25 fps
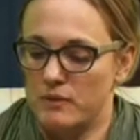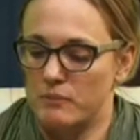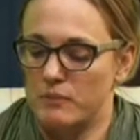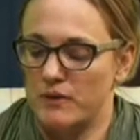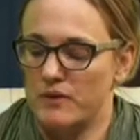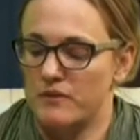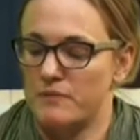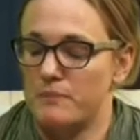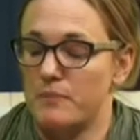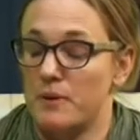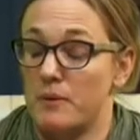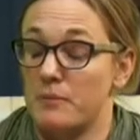
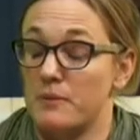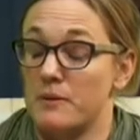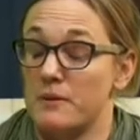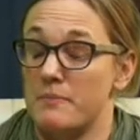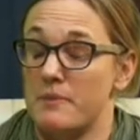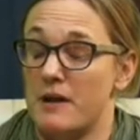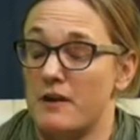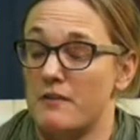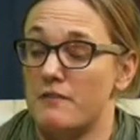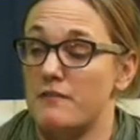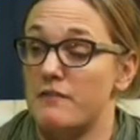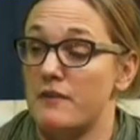with probably
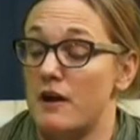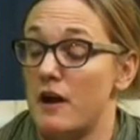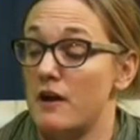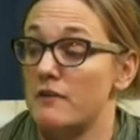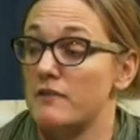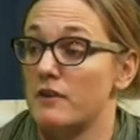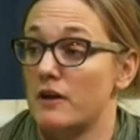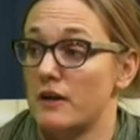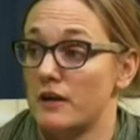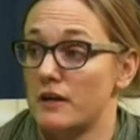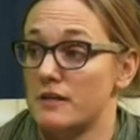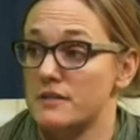about
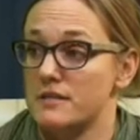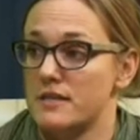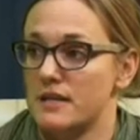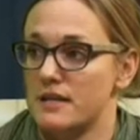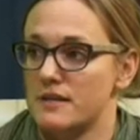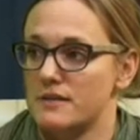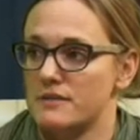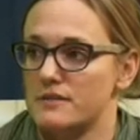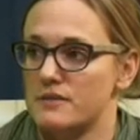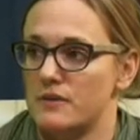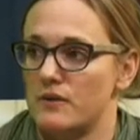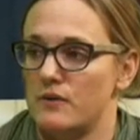5
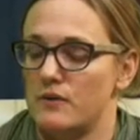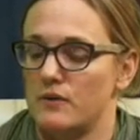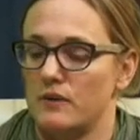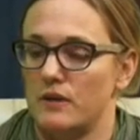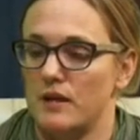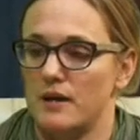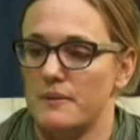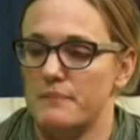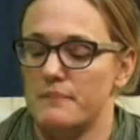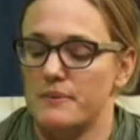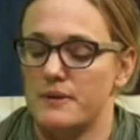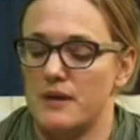architects all
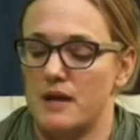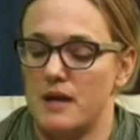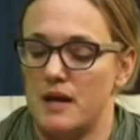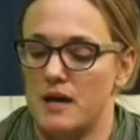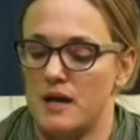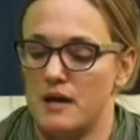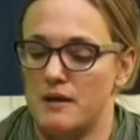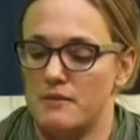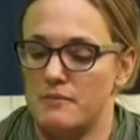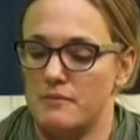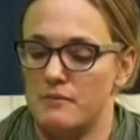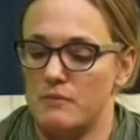up.
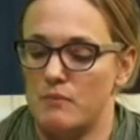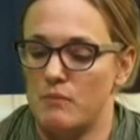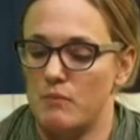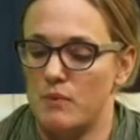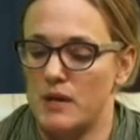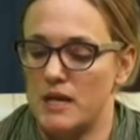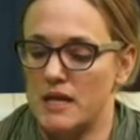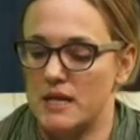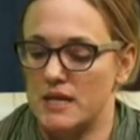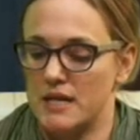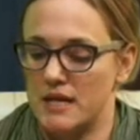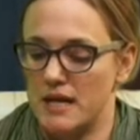
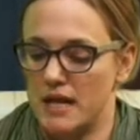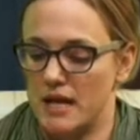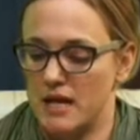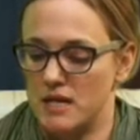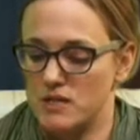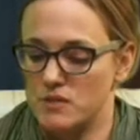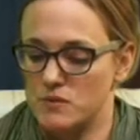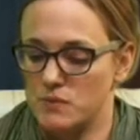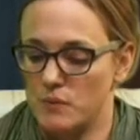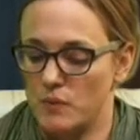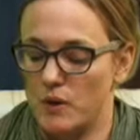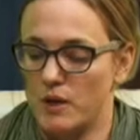We
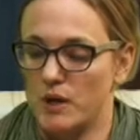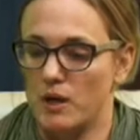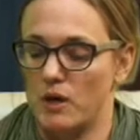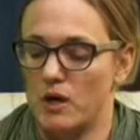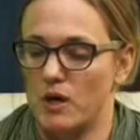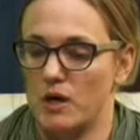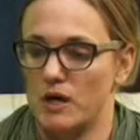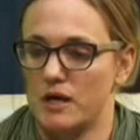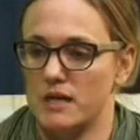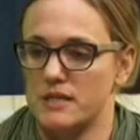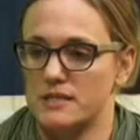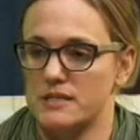engaged one
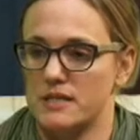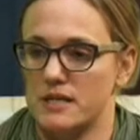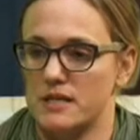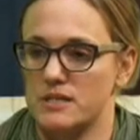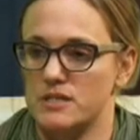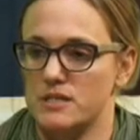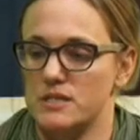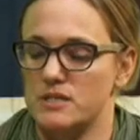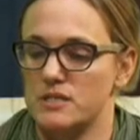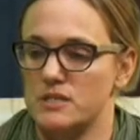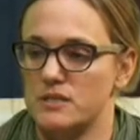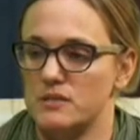
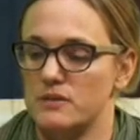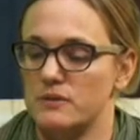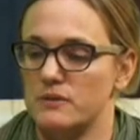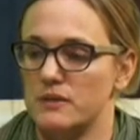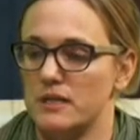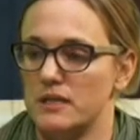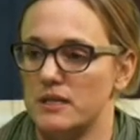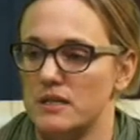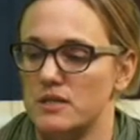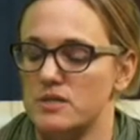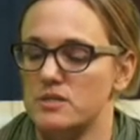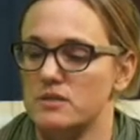architect to do
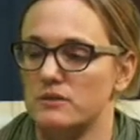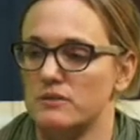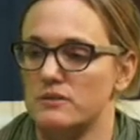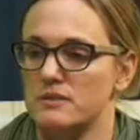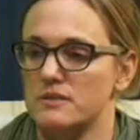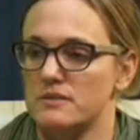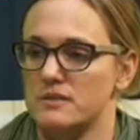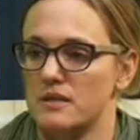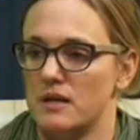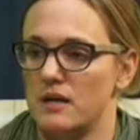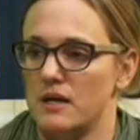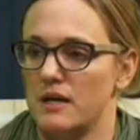initial
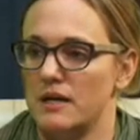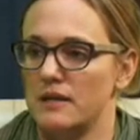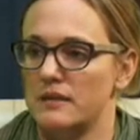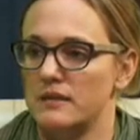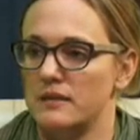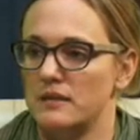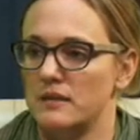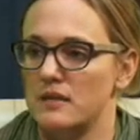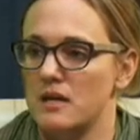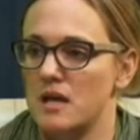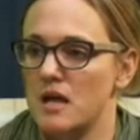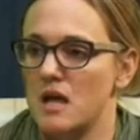
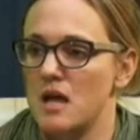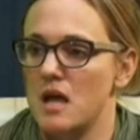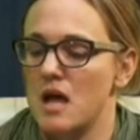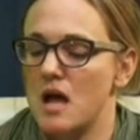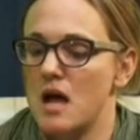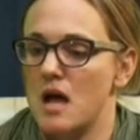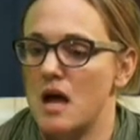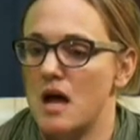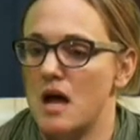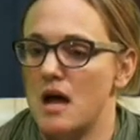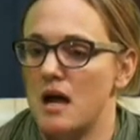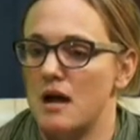design,
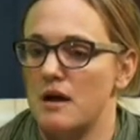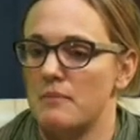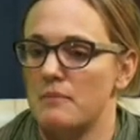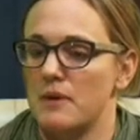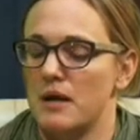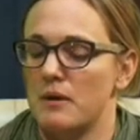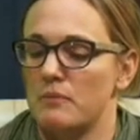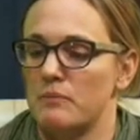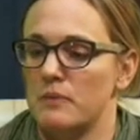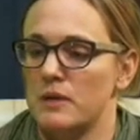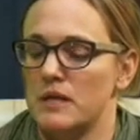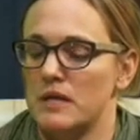
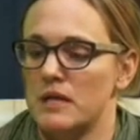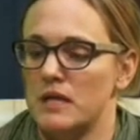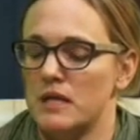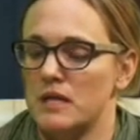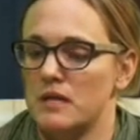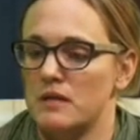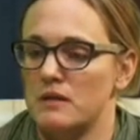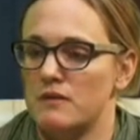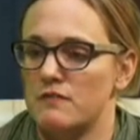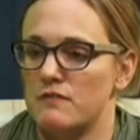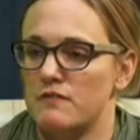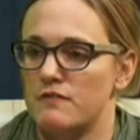and
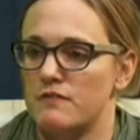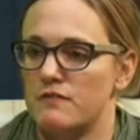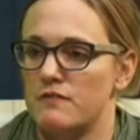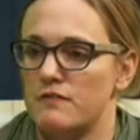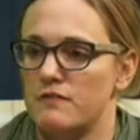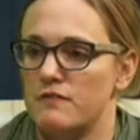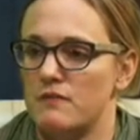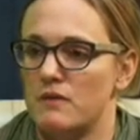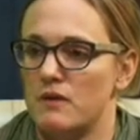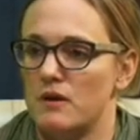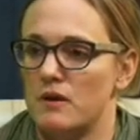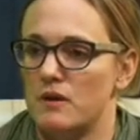
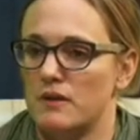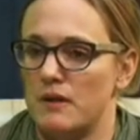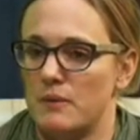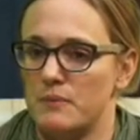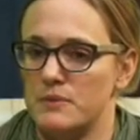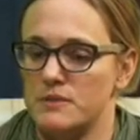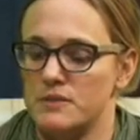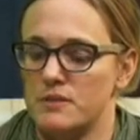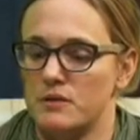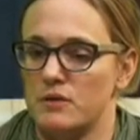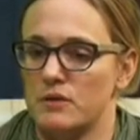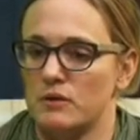that
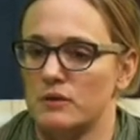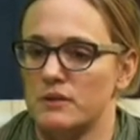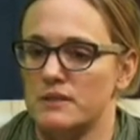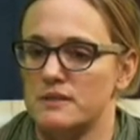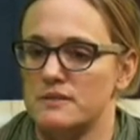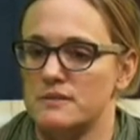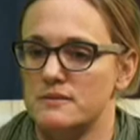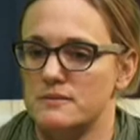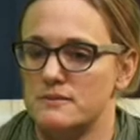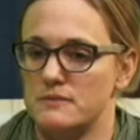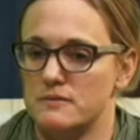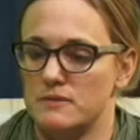was an early
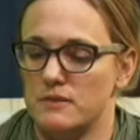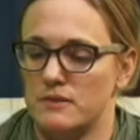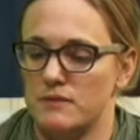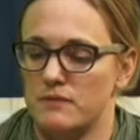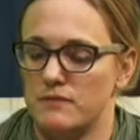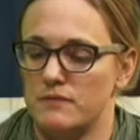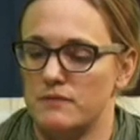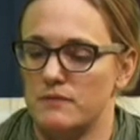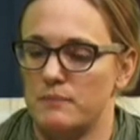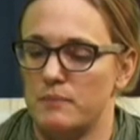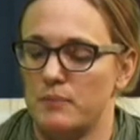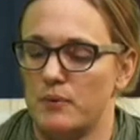sort
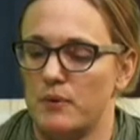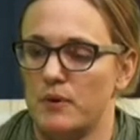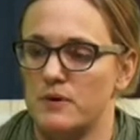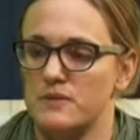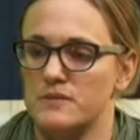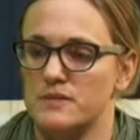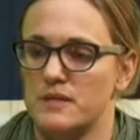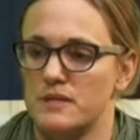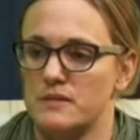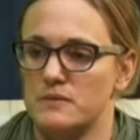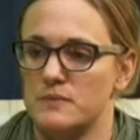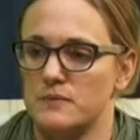of
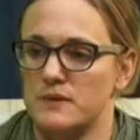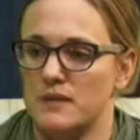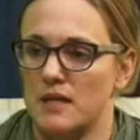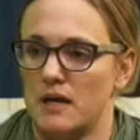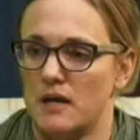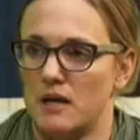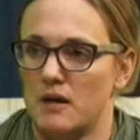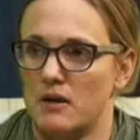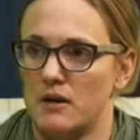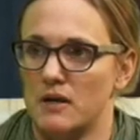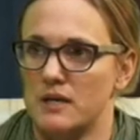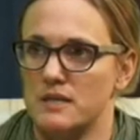process with
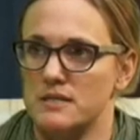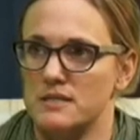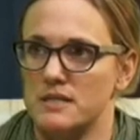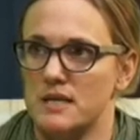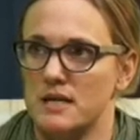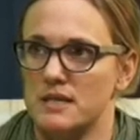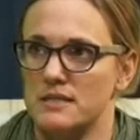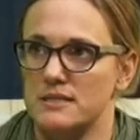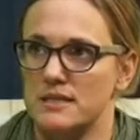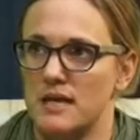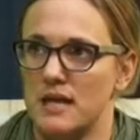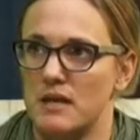that
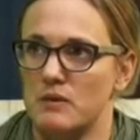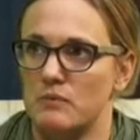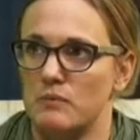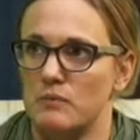architect, and